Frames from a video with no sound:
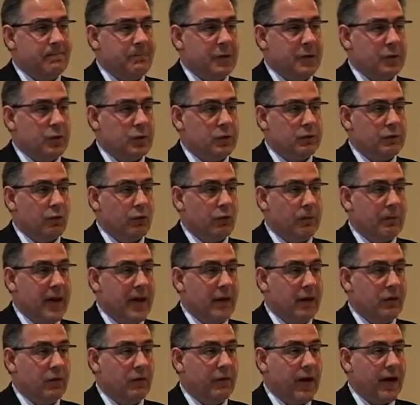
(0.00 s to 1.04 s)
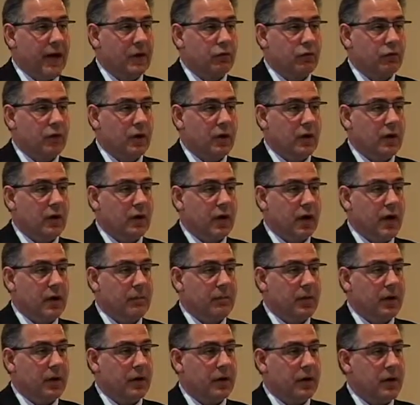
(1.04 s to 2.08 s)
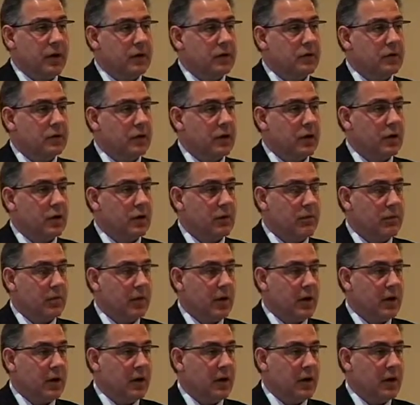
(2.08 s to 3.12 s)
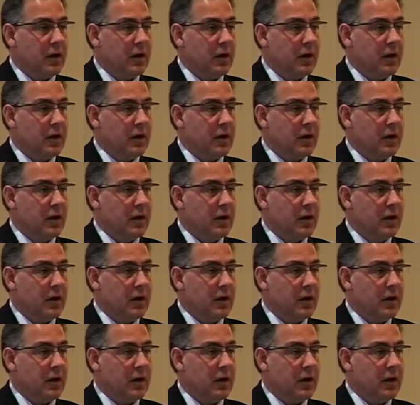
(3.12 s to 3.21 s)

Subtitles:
This was for a manufacturing client, but it easily can be